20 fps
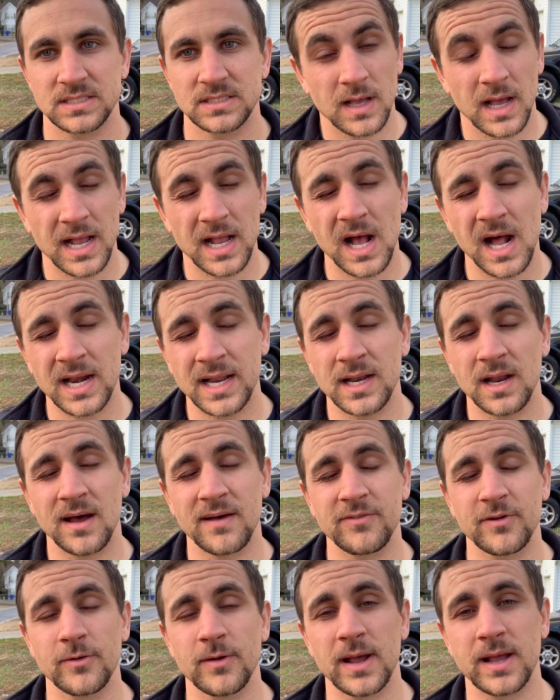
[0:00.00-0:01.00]
I got it
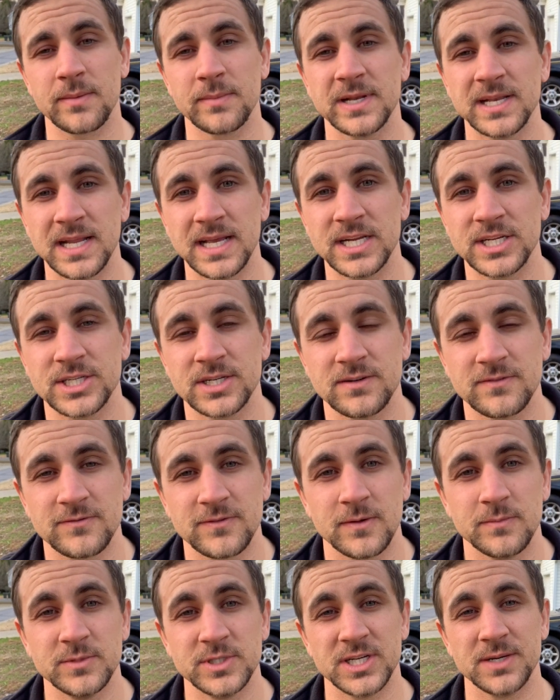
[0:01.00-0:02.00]
off a recommendation
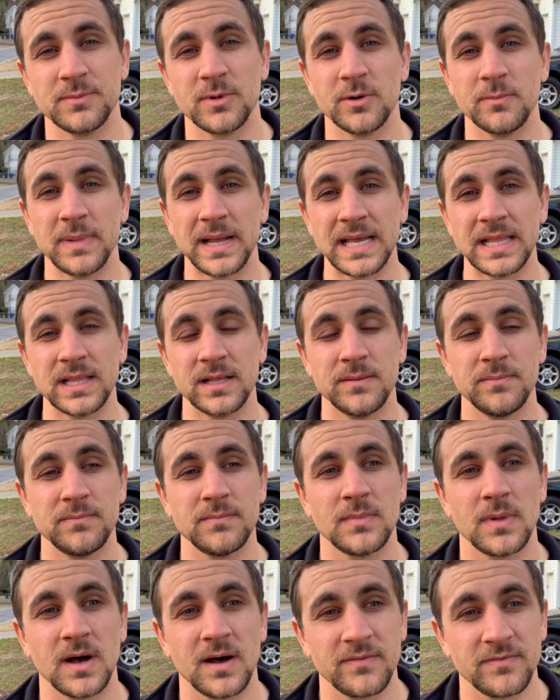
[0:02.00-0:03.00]
from Jimbo
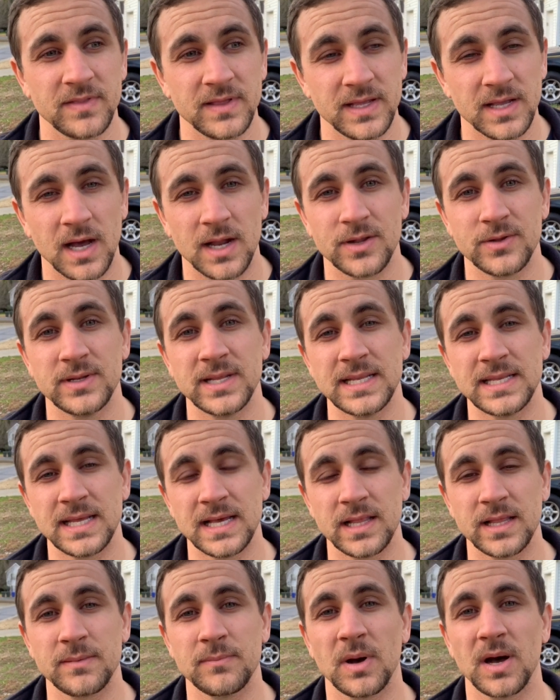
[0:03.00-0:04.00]
Balaam off the Auto
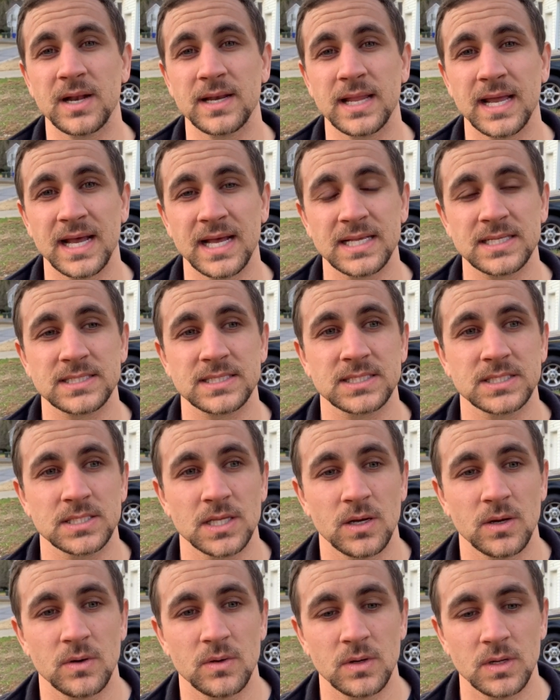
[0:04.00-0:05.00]
Detailing podcast,
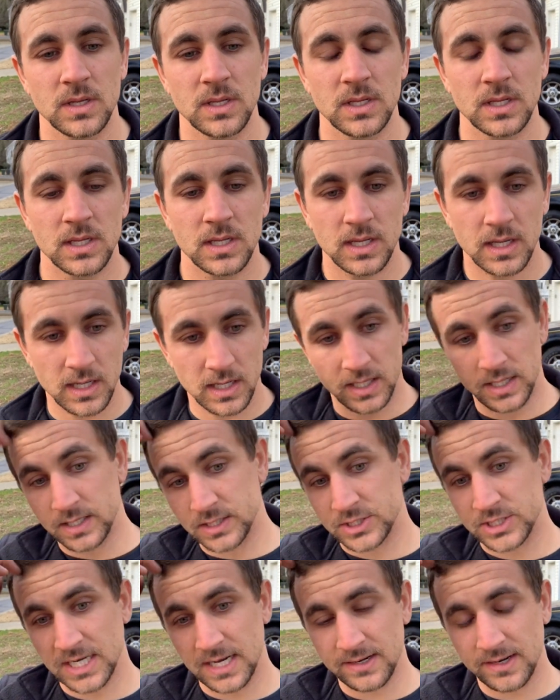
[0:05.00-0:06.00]
so
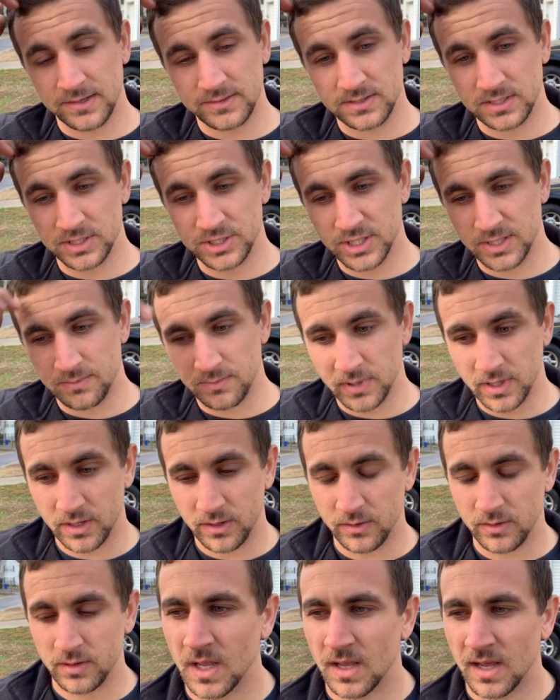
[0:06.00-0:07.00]
shout out to
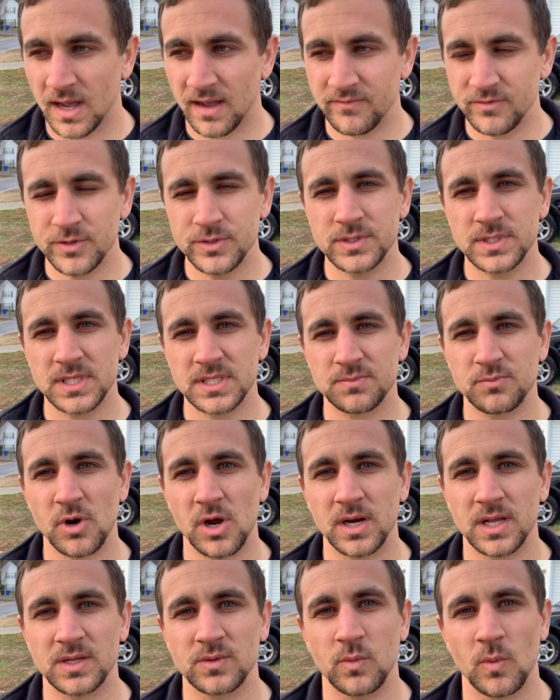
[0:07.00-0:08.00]
Jimbo. I've used this
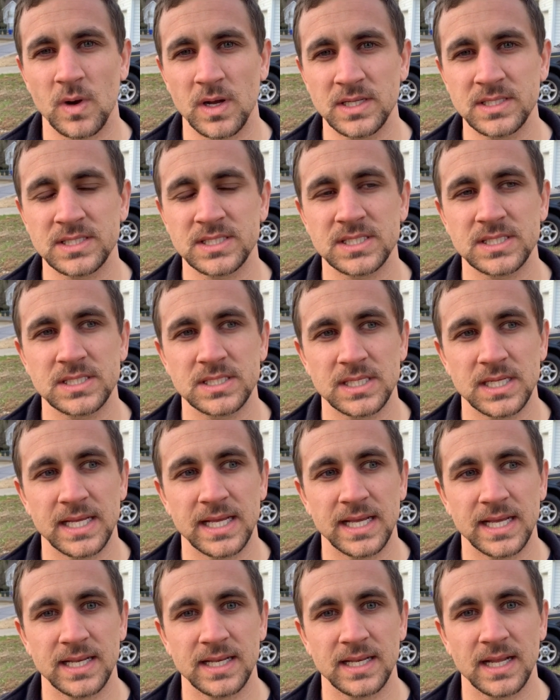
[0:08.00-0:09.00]
product once
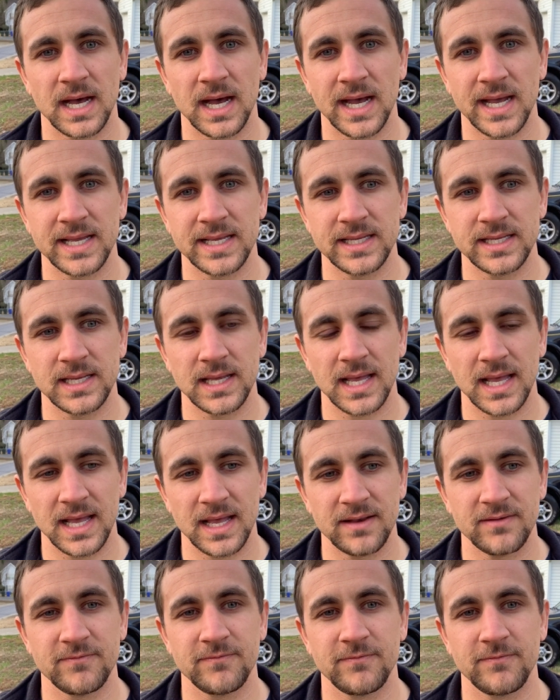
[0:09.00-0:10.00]
and I
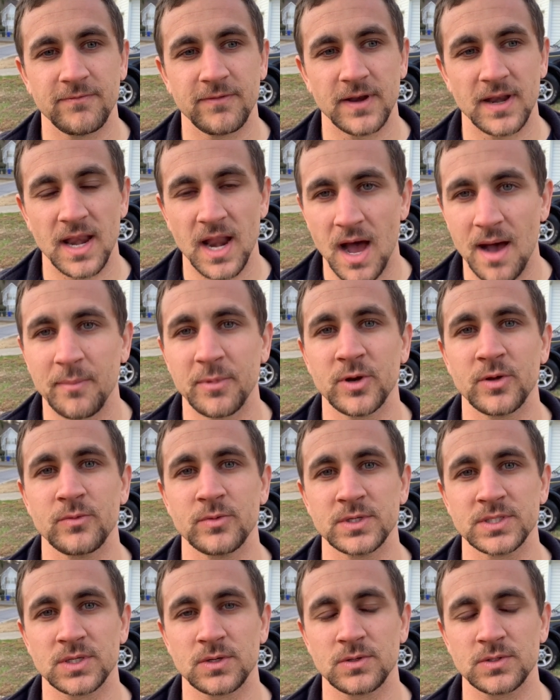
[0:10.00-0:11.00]
had phenomenal
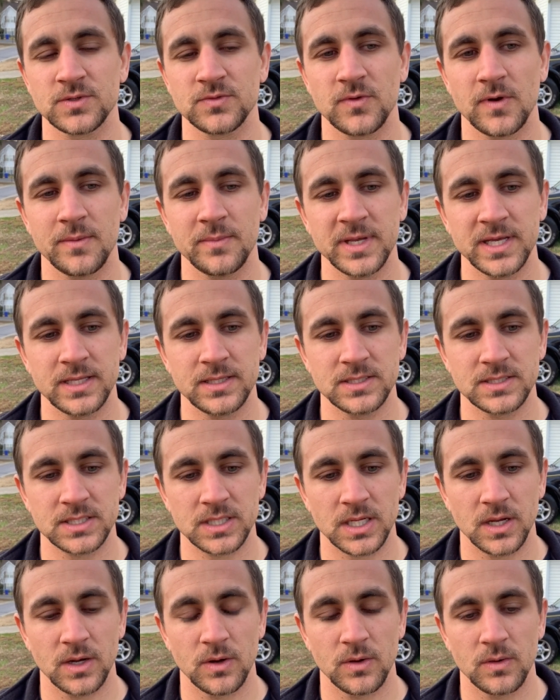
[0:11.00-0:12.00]
results from it,
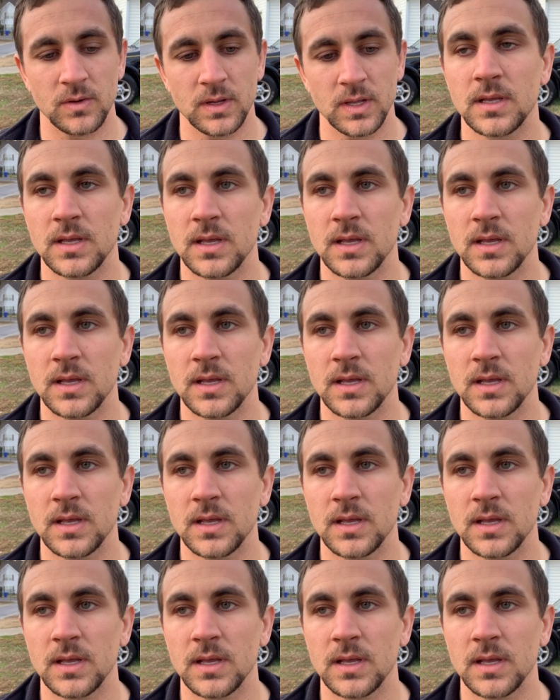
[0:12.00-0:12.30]
so